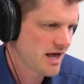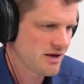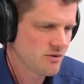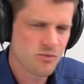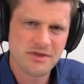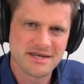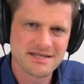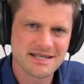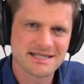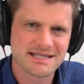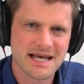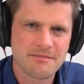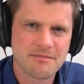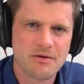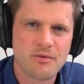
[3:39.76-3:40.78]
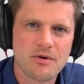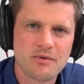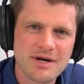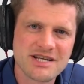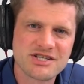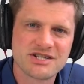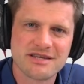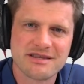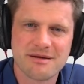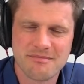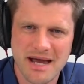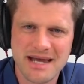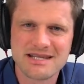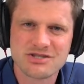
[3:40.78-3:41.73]
and with this example we reach
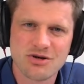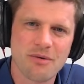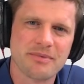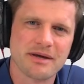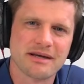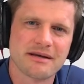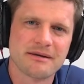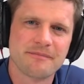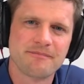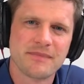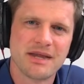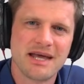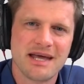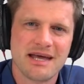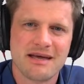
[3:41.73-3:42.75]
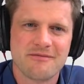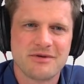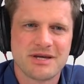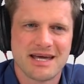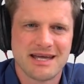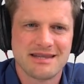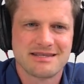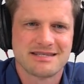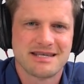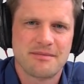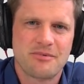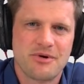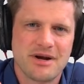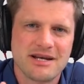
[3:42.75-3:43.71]
the main topic we can
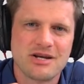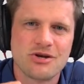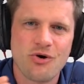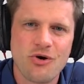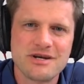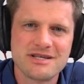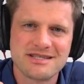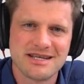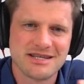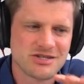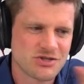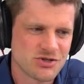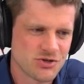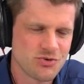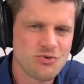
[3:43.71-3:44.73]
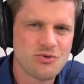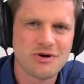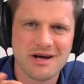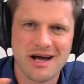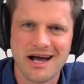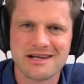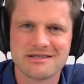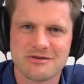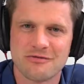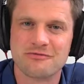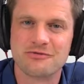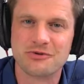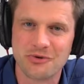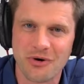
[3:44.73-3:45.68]
separate noise in two kinds
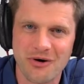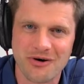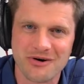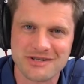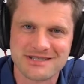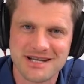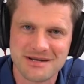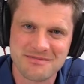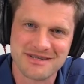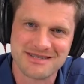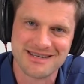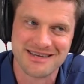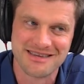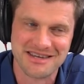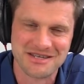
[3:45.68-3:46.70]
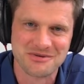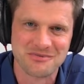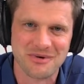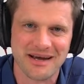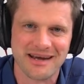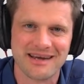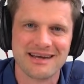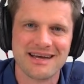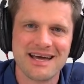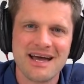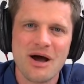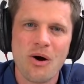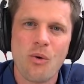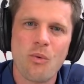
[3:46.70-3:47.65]
of draws let me say it this way
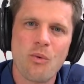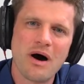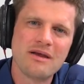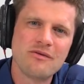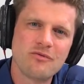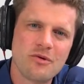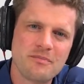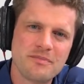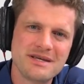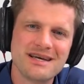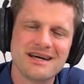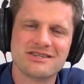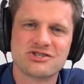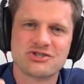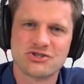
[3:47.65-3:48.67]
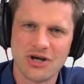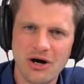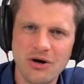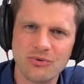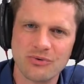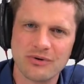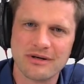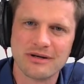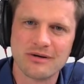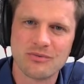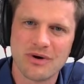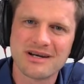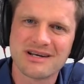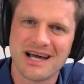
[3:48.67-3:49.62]
one would be a tone,
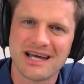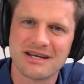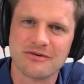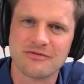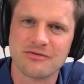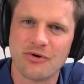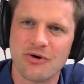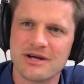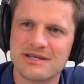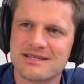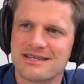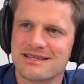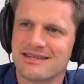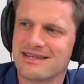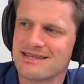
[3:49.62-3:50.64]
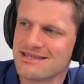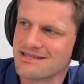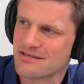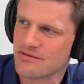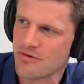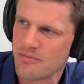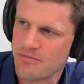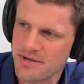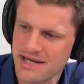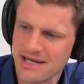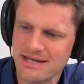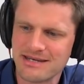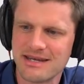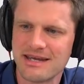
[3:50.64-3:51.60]
one kind of noise. This is
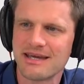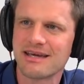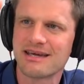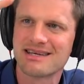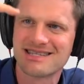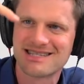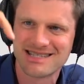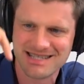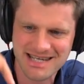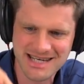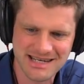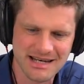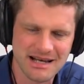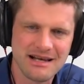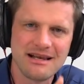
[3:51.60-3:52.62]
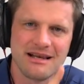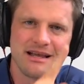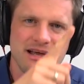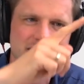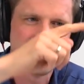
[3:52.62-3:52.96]
repeating signal,